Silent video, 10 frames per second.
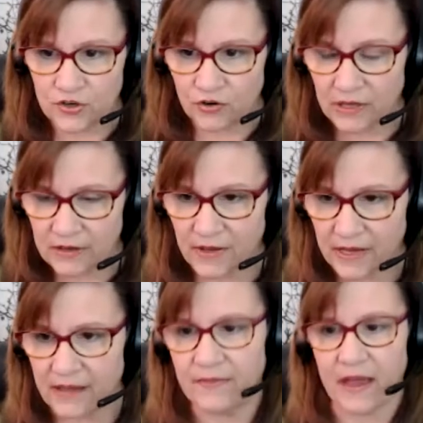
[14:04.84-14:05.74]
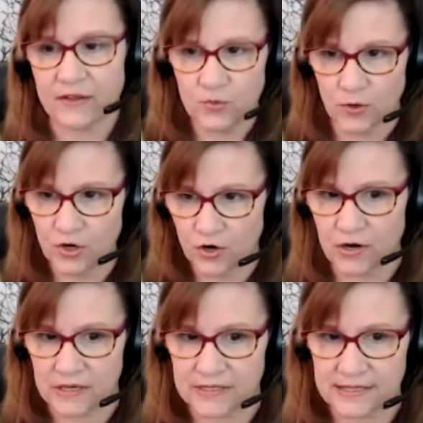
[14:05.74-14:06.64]
you're living in. That's where you're
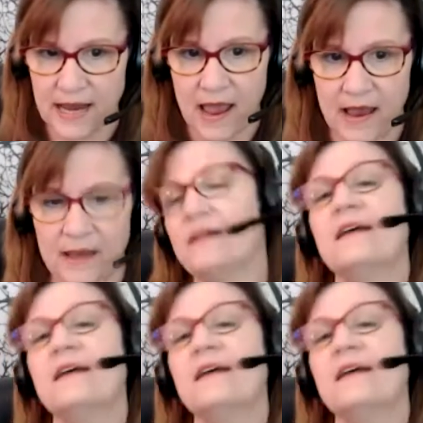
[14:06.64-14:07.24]
going to stay.